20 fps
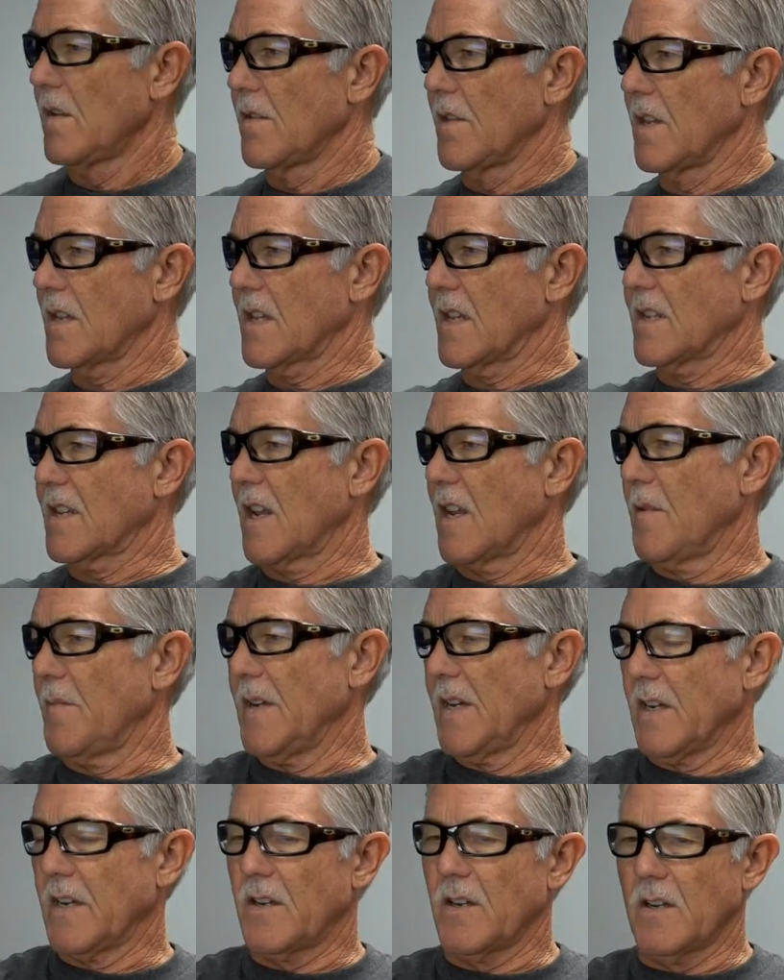This is gonna
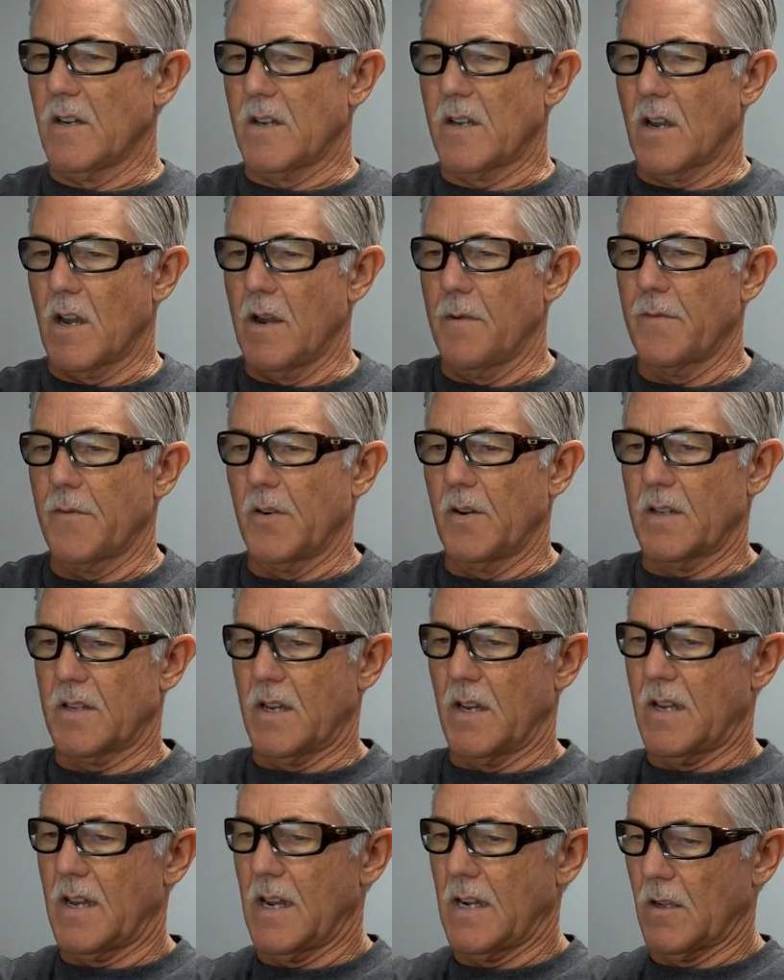be a good time for us
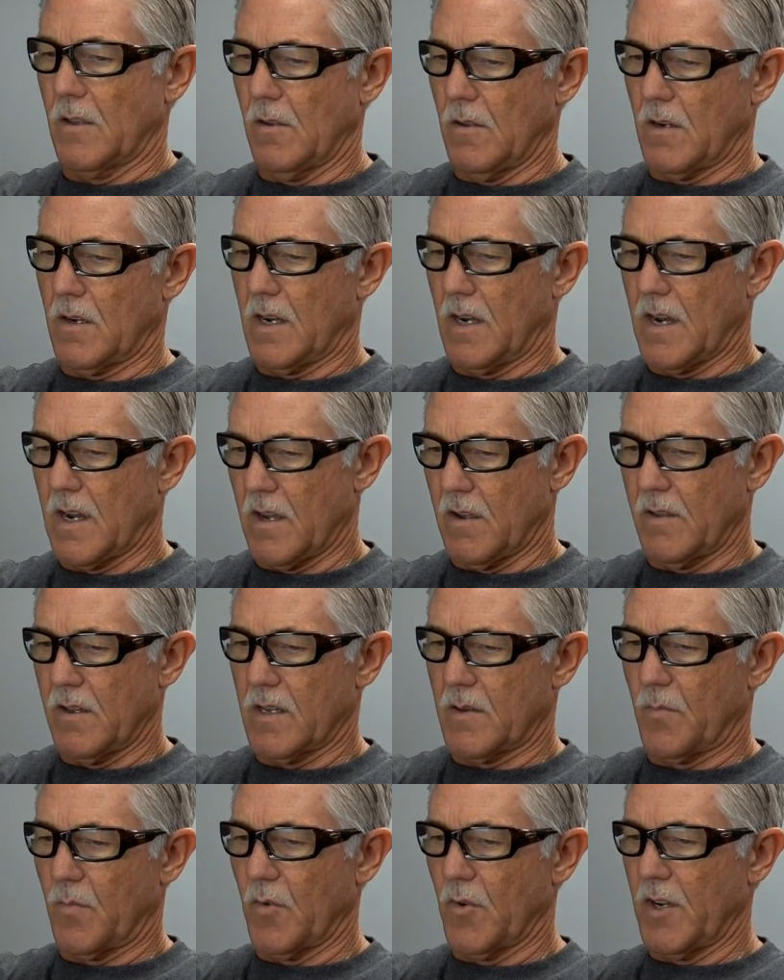to take a look at how
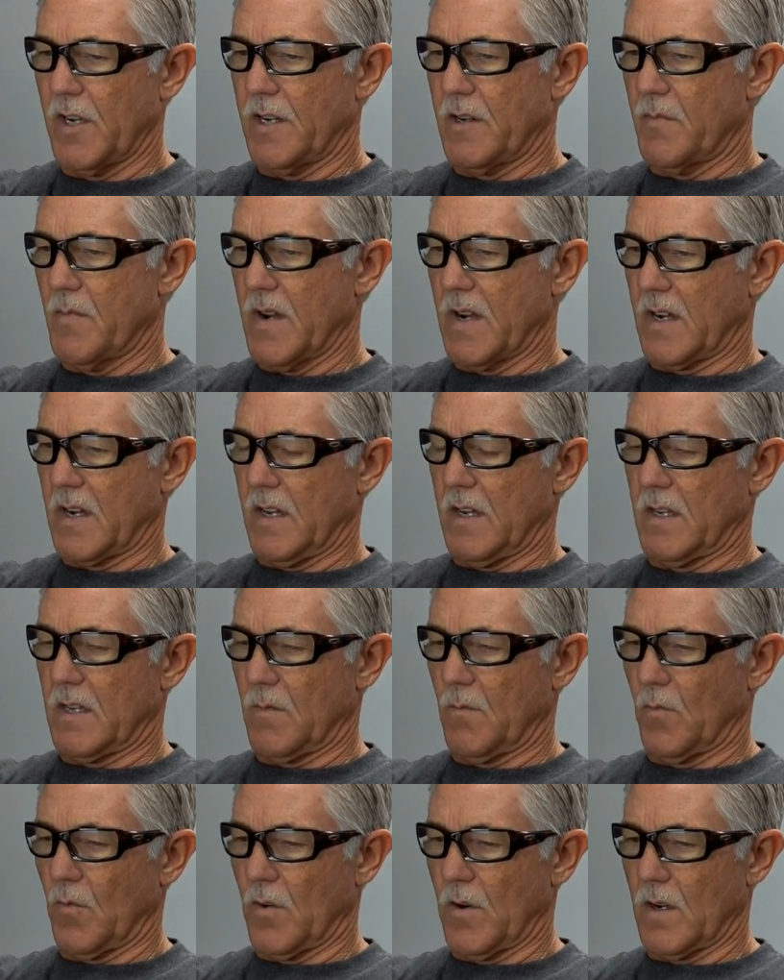this bridge
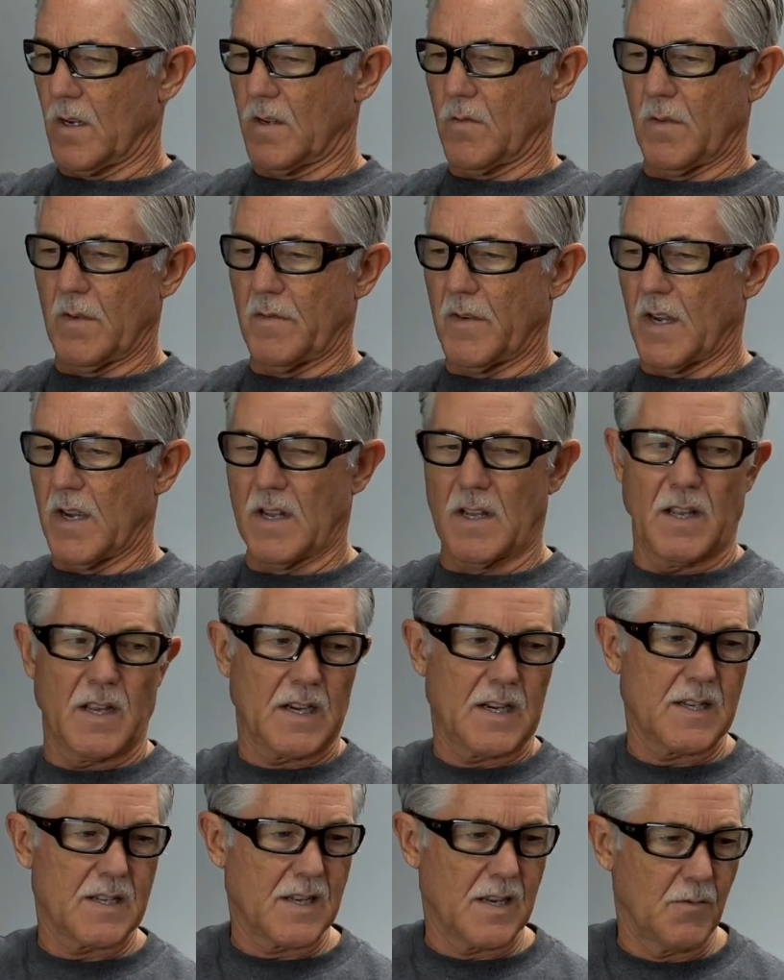mechanism works. We've got,
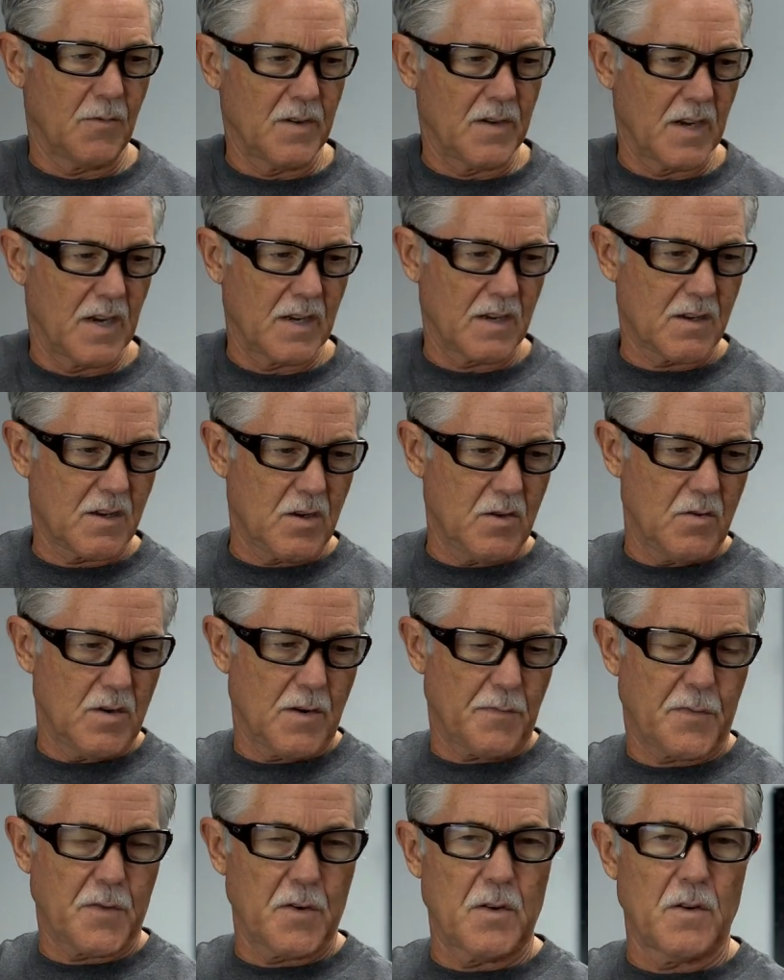like I said, we've got 2
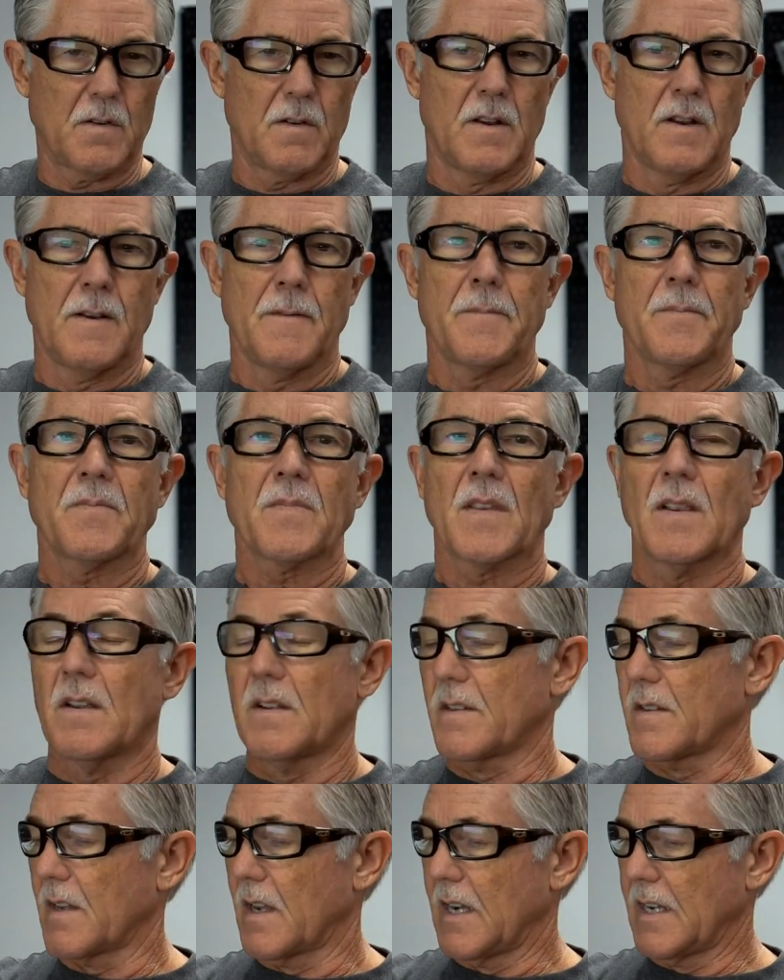different
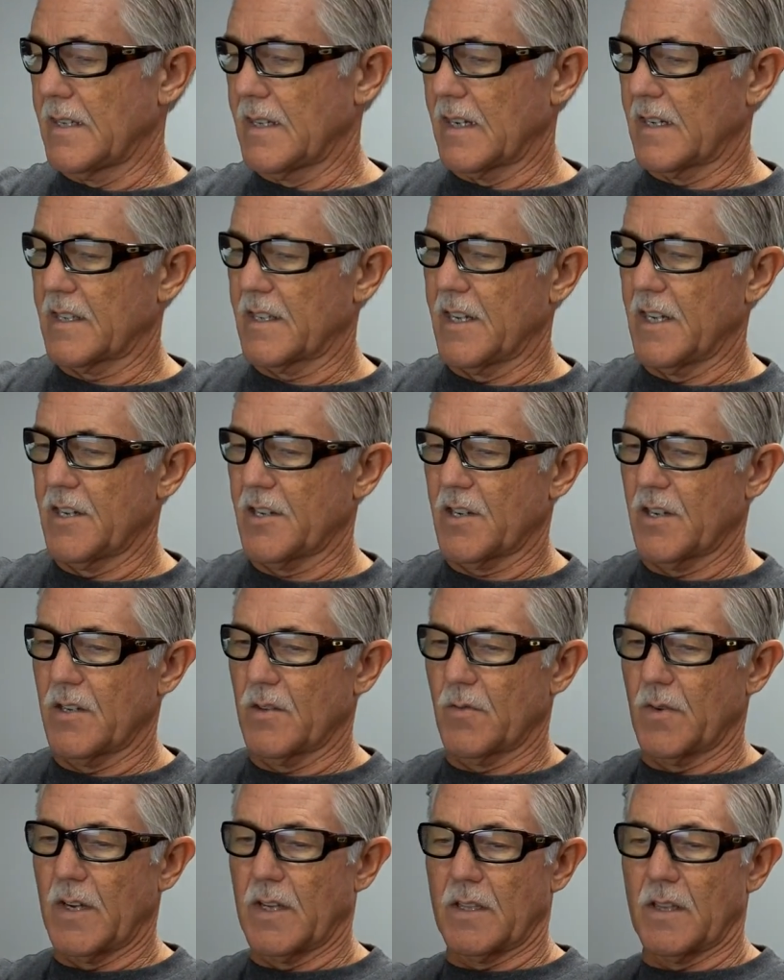size extensions.
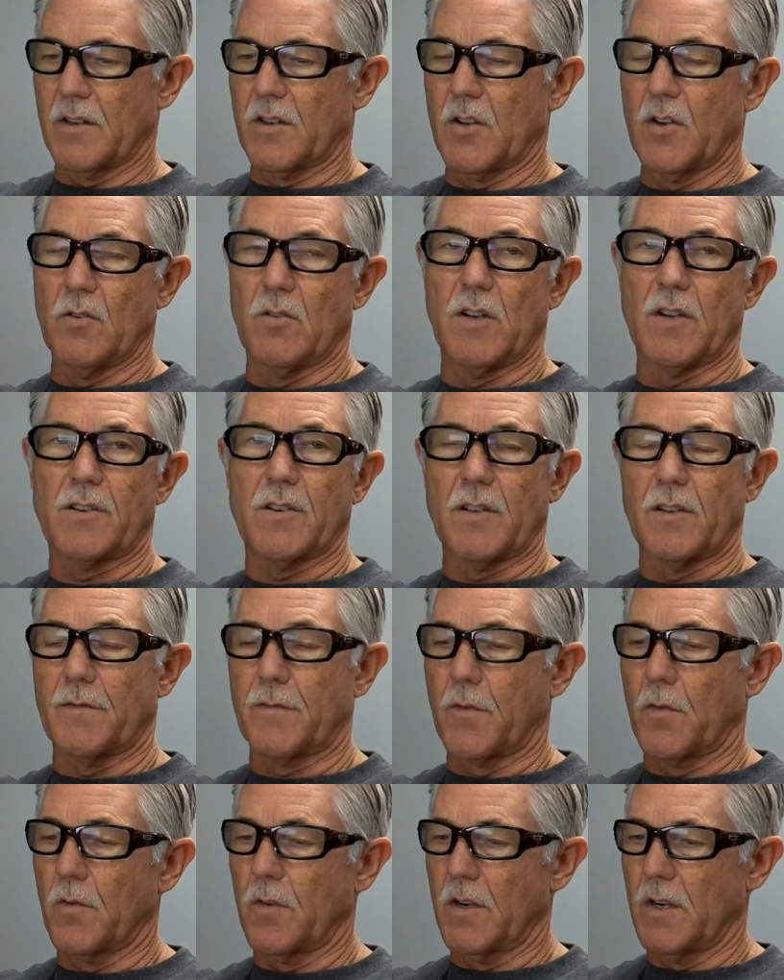We got the 2-inch and the
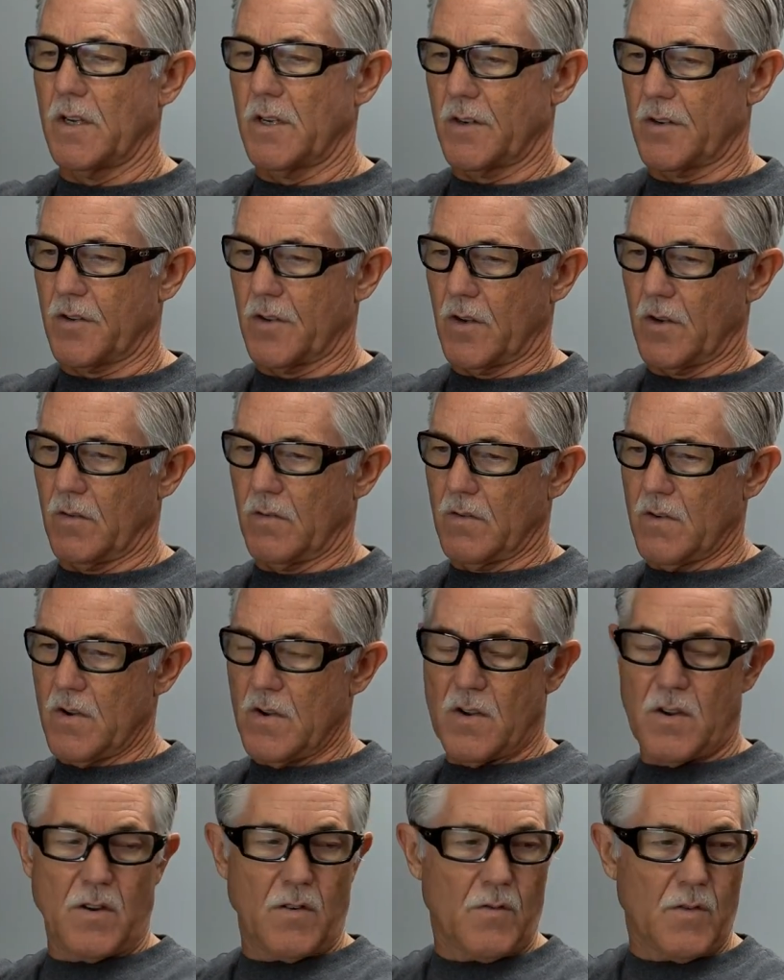4-inch, so
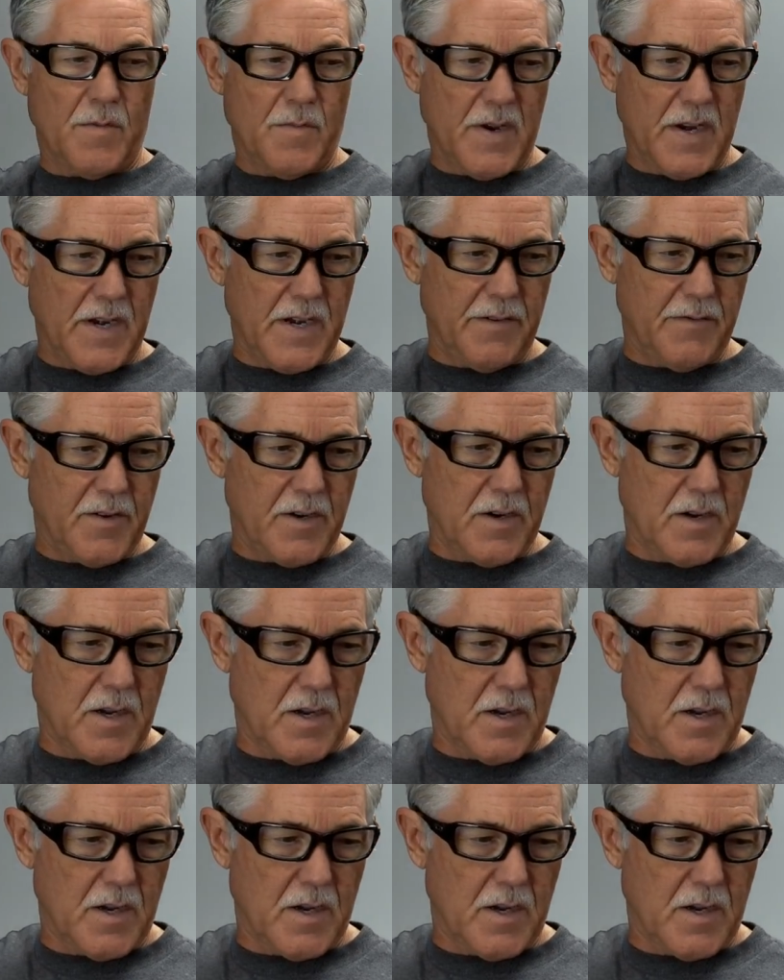we may even